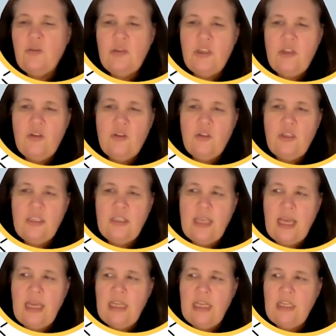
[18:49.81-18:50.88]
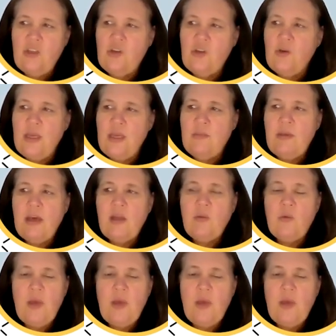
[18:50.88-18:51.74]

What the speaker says: you would use to sign into your email